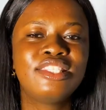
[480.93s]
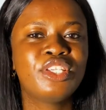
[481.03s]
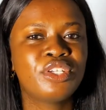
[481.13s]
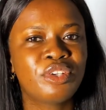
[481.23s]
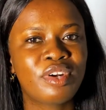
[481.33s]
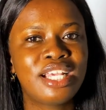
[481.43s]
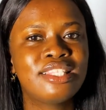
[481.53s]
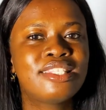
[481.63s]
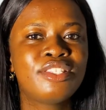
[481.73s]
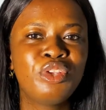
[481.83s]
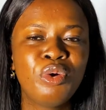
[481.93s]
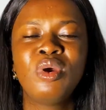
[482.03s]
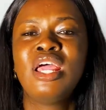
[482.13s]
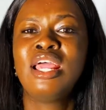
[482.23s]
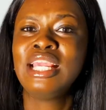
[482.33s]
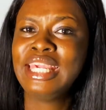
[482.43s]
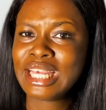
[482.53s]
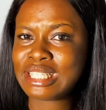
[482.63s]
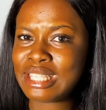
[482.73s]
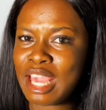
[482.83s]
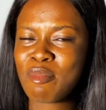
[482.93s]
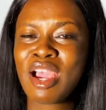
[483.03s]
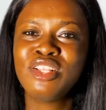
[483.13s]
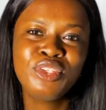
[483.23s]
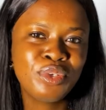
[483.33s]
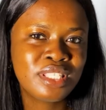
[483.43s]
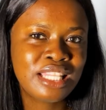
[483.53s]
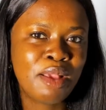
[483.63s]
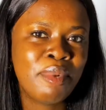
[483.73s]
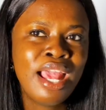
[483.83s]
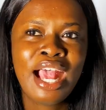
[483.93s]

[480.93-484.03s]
deodorants. Get them and use them.